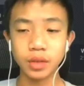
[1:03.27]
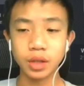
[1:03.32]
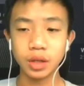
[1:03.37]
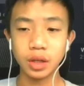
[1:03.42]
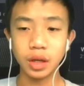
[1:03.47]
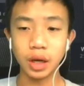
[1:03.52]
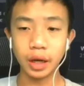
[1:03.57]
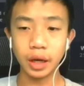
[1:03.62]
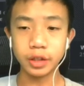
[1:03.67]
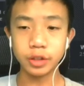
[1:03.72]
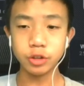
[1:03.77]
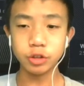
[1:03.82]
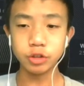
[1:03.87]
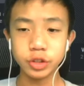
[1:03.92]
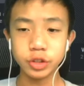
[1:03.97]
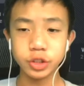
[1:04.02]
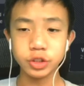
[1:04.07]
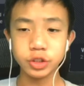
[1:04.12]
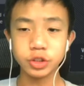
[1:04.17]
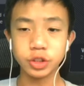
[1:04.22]
I usually
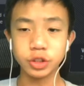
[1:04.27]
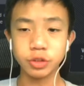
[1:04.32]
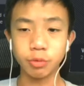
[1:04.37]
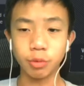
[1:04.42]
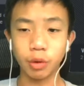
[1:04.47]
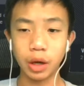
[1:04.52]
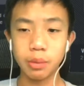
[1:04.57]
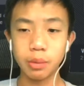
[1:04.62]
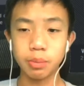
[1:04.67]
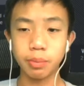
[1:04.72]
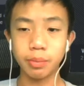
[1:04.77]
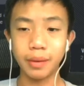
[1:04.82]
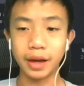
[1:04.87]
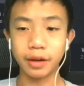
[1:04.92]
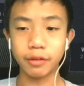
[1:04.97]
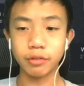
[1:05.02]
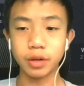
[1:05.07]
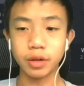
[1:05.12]
a white background,